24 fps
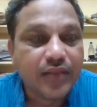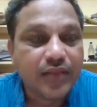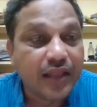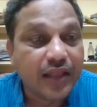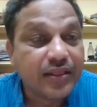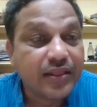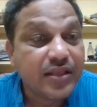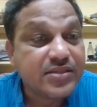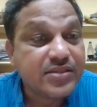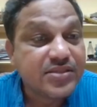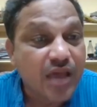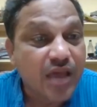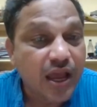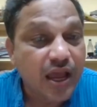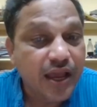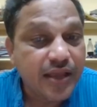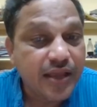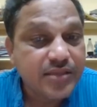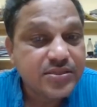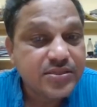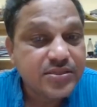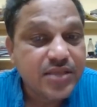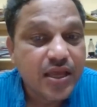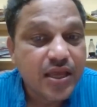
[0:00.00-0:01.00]
Then the
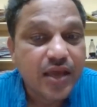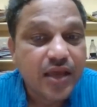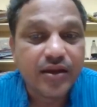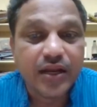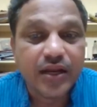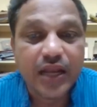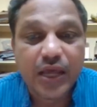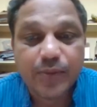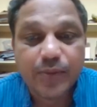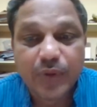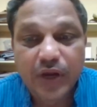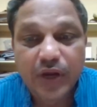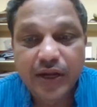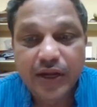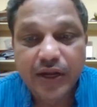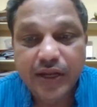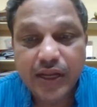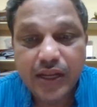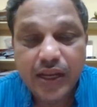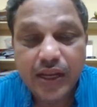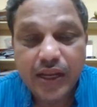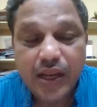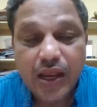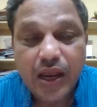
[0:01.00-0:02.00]
size,
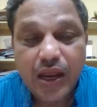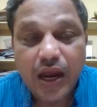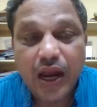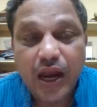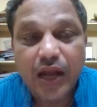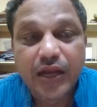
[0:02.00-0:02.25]
reliability,